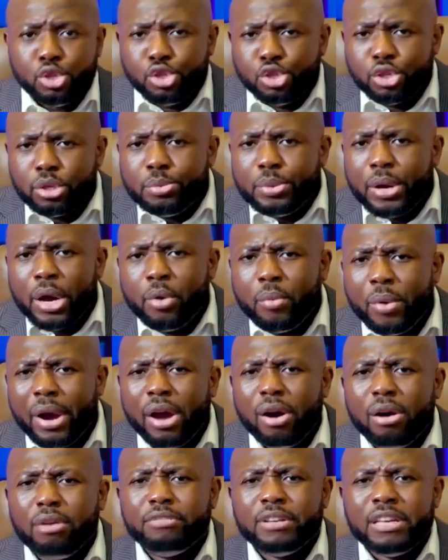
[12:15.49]
should be
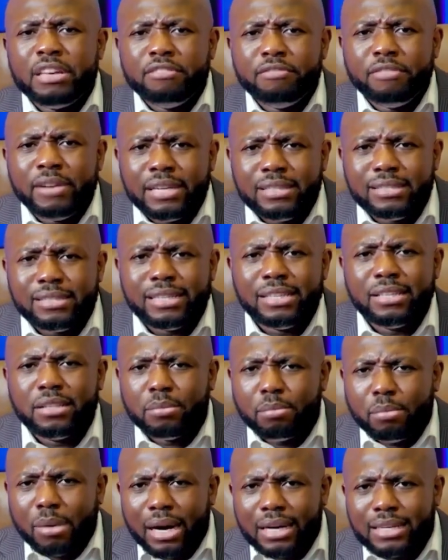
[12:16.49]
aware of events in the
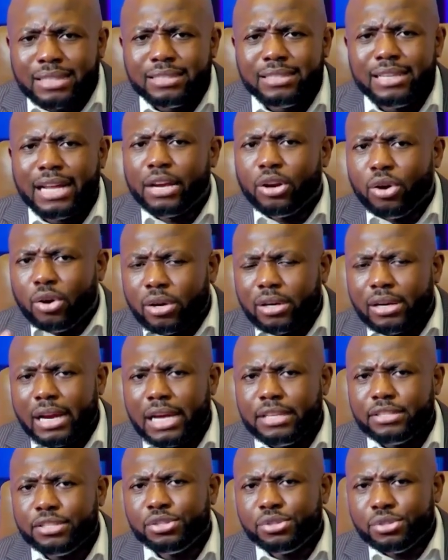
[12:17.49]
market that
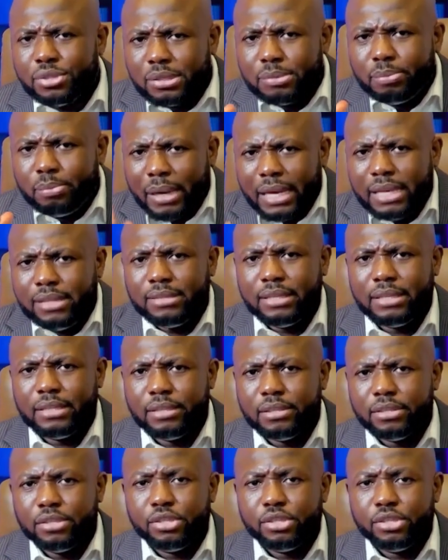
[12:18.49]
organizations plays in.